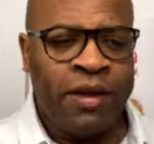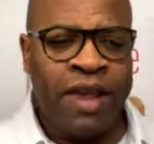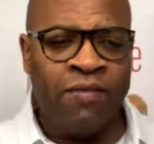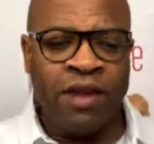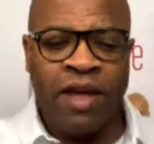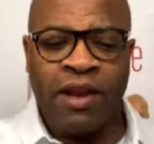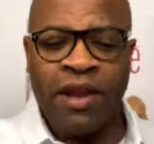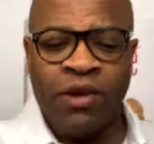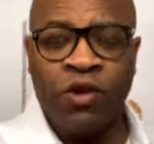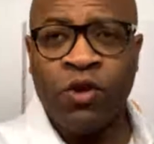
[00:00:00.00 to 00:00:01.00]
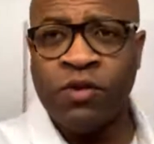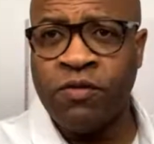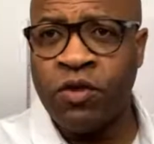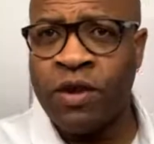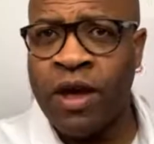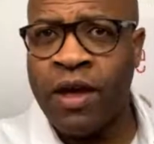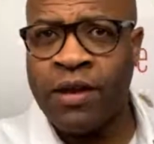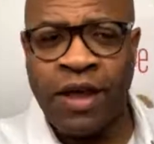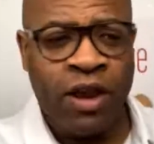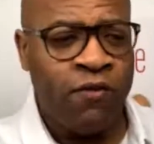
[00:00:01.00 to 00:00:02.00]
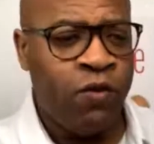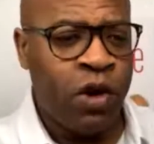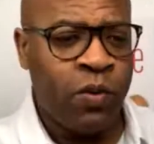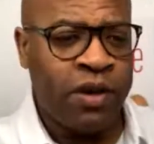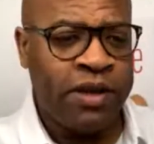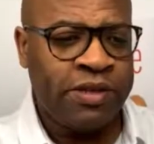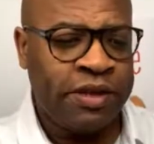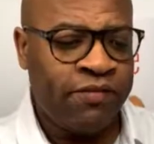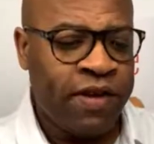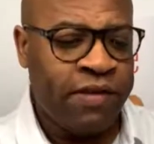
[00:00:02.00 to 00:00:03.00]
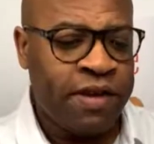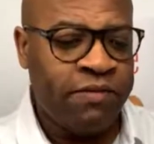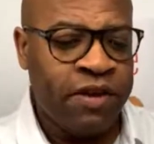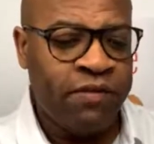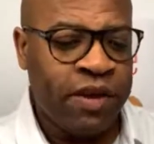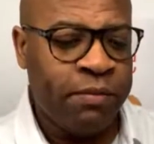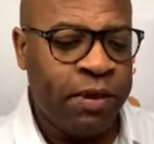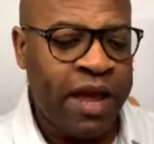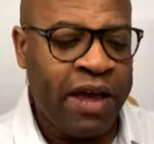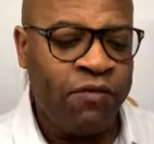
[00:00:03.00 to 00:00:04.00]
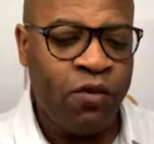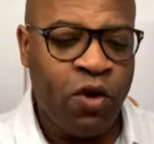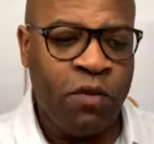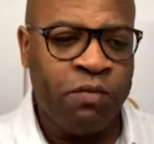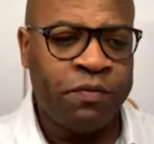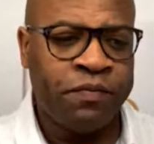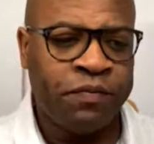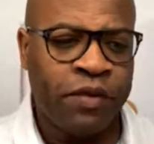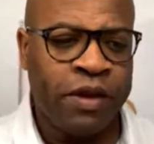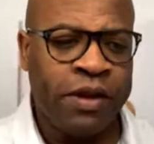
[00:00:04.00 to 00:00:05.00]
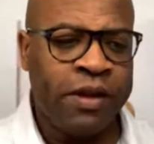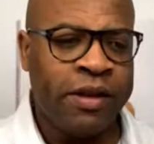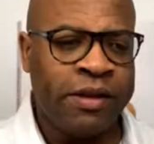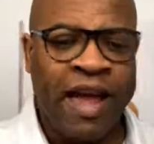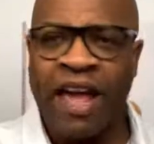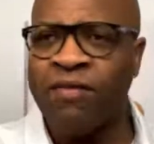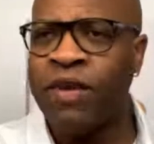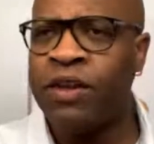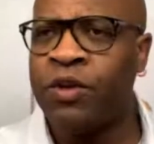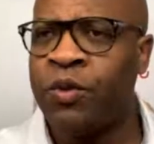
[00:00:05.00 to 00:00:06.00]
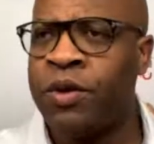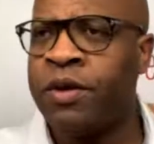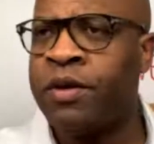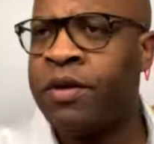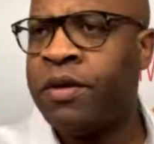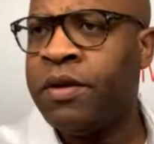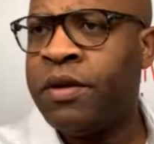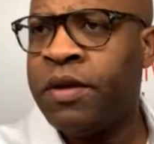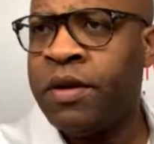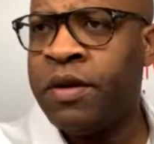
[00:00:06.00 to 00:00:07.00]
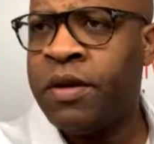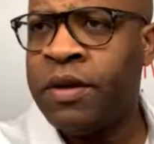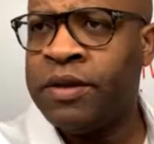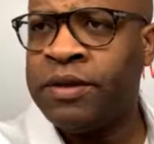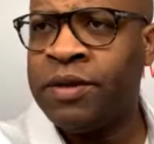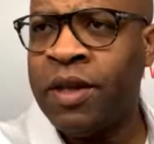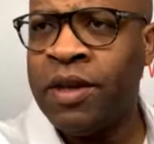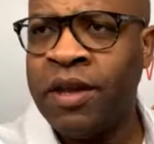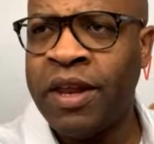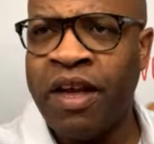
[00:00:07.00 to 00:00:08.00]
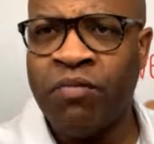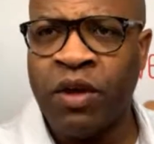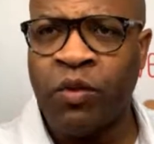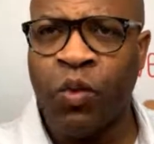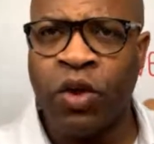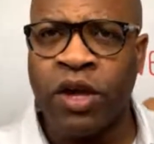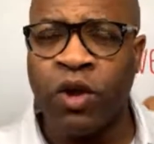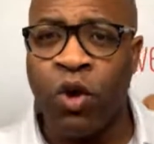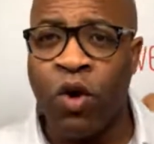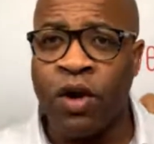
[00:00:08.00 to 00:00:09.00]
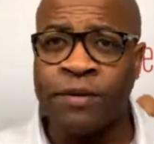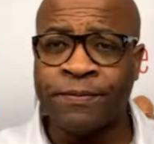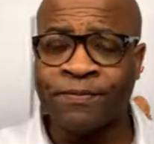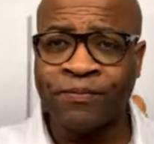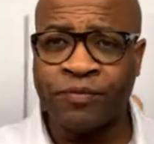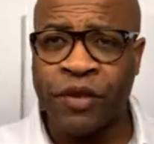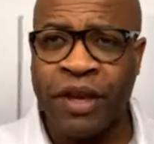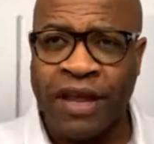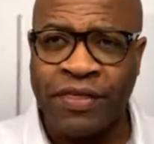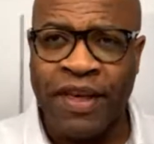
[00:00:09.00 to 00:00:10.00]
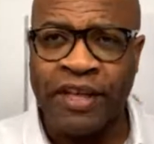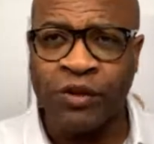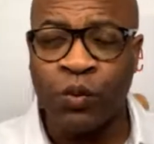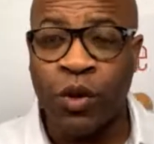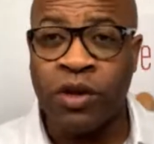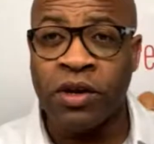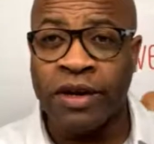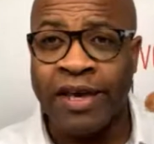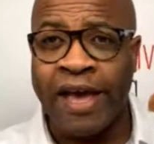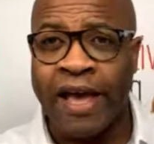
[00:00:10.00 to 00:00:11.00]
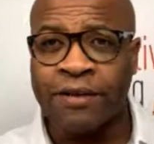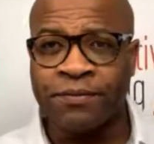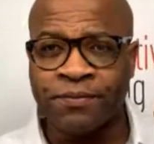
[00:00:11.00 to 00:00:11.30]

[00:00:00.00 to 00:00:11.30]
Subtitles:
definitely got to let those of you that are following this effective living platform dive into a study that I've been working on that I think is worth looking at.